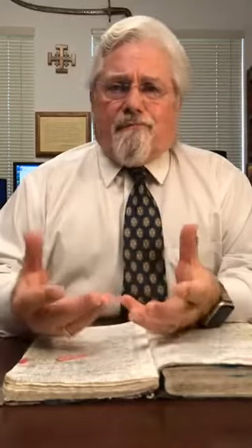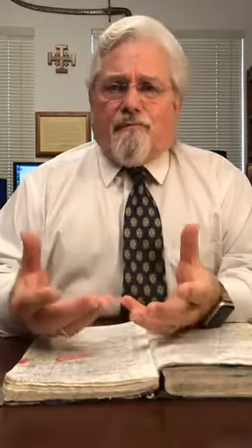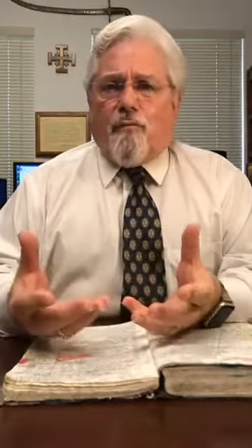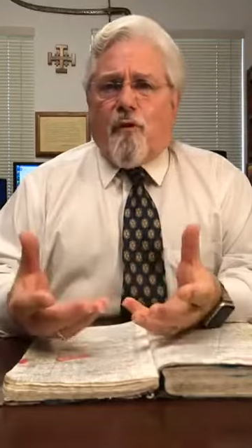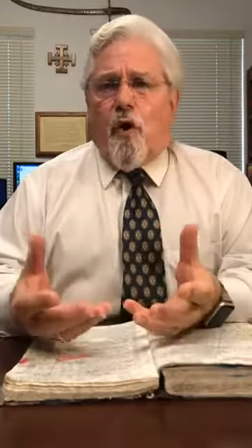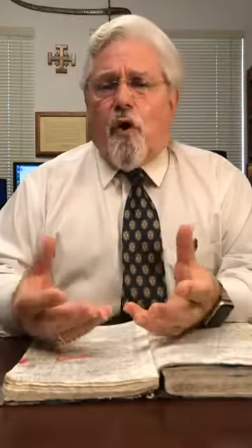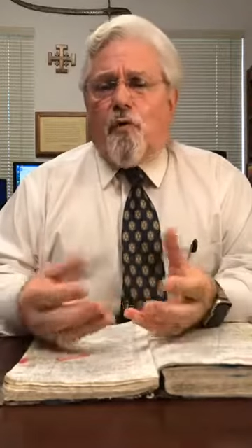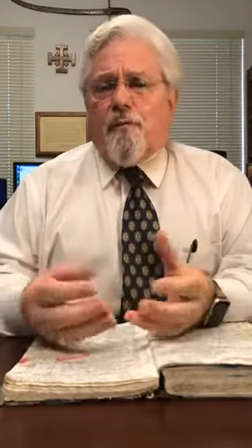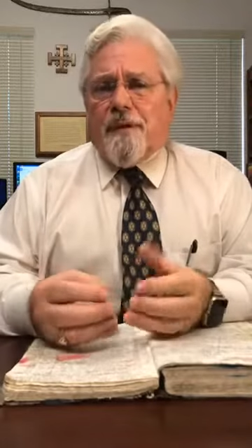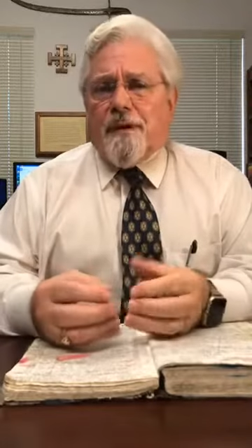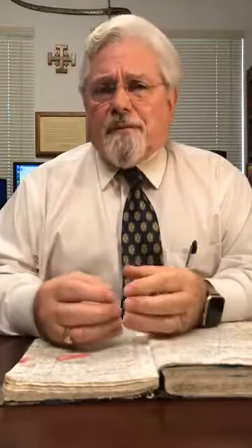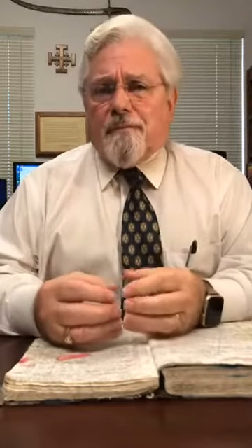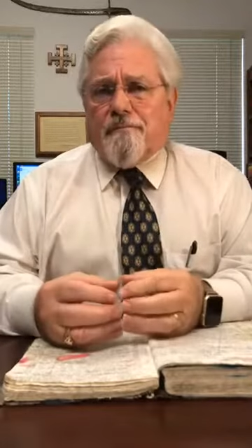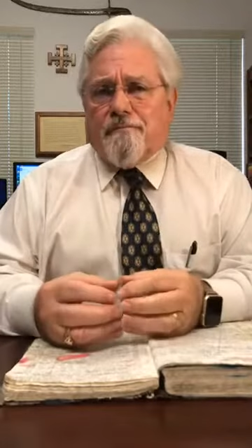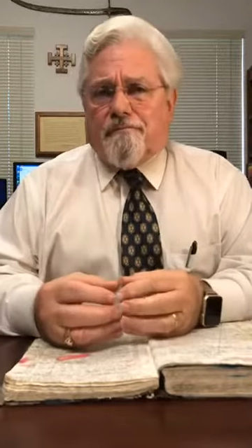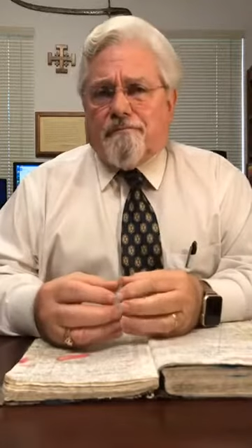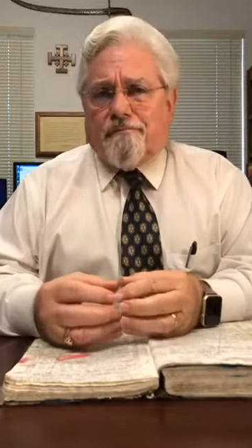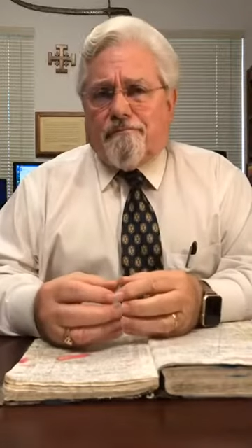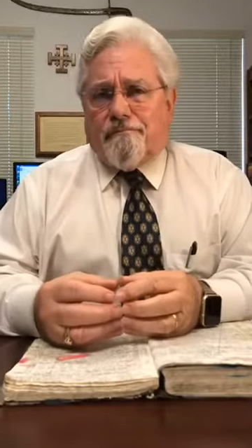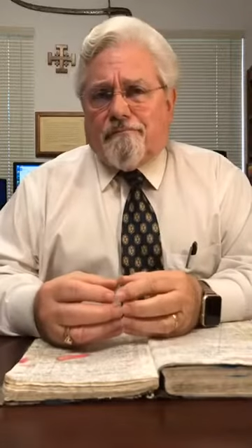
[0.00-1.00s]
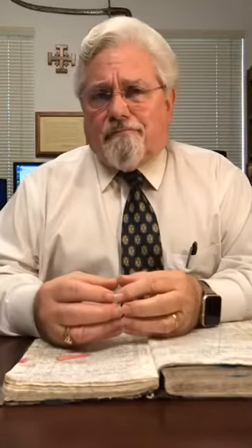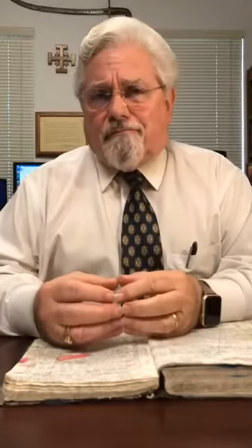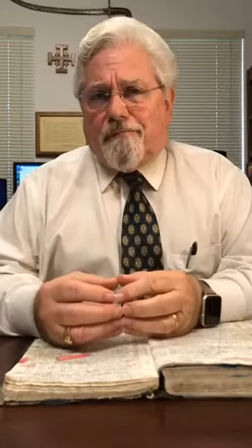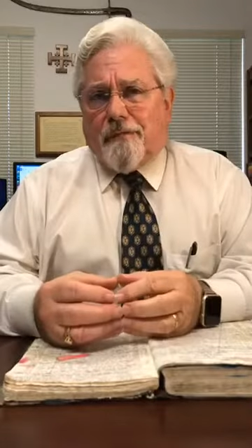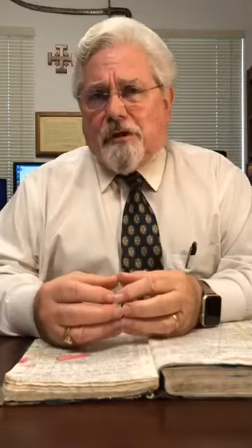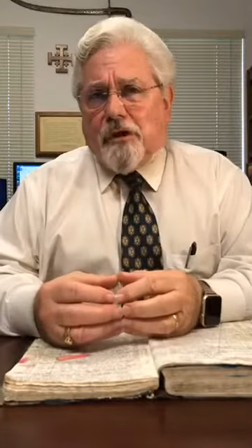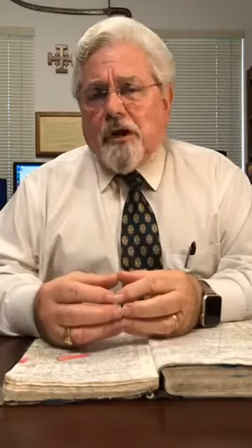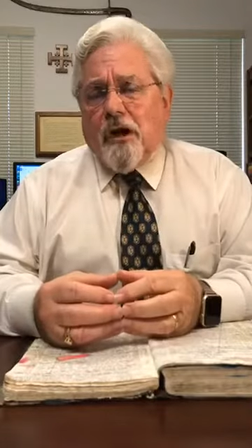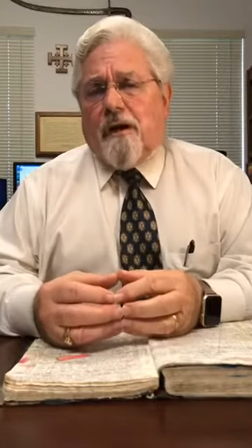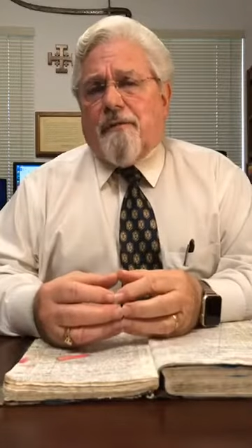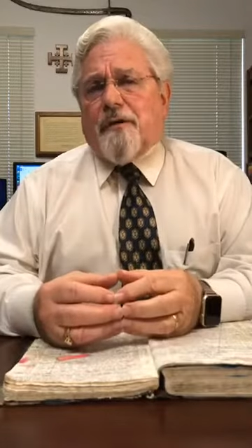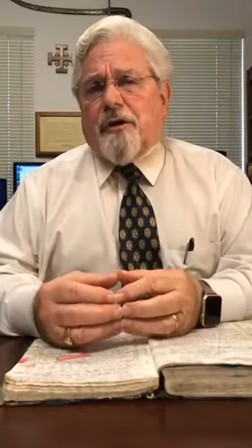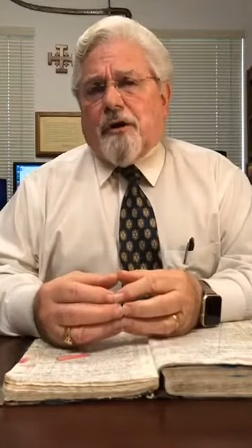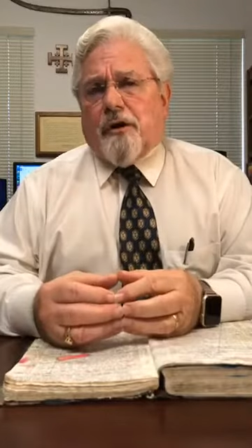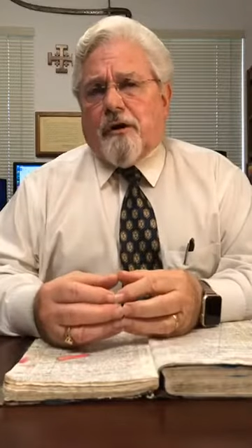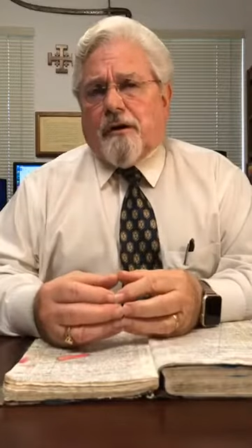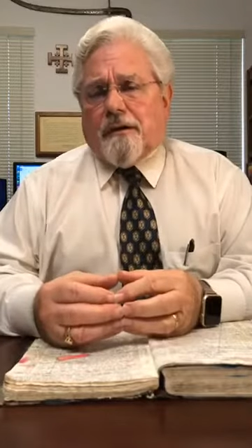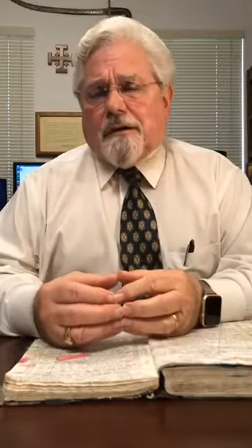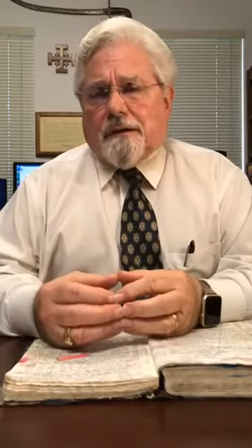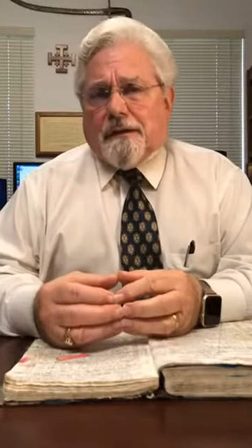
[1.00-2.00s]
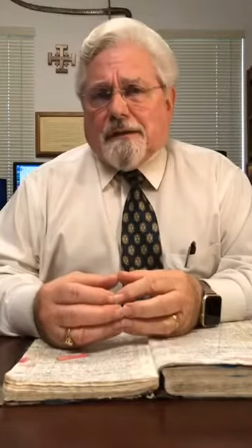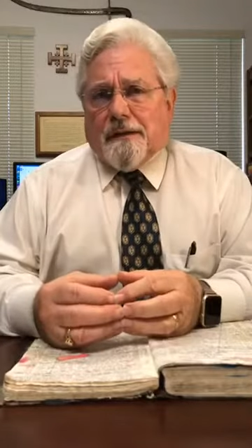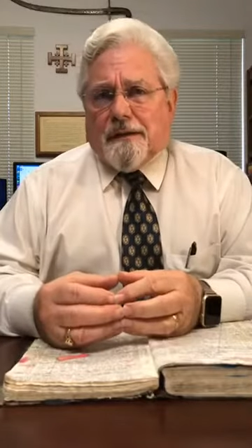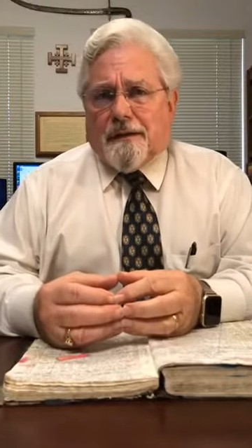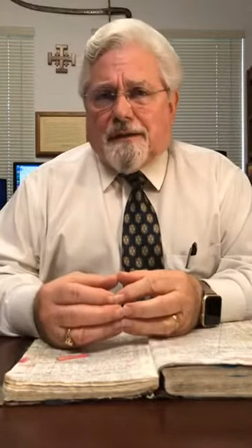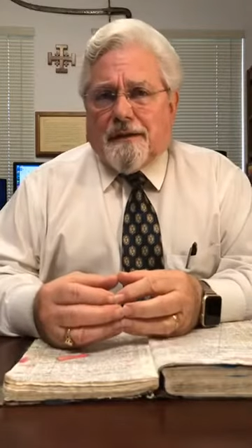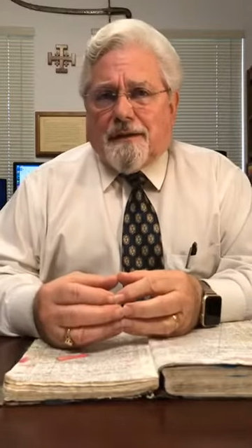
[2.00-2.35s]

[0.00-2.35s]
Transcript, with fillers: Roman governor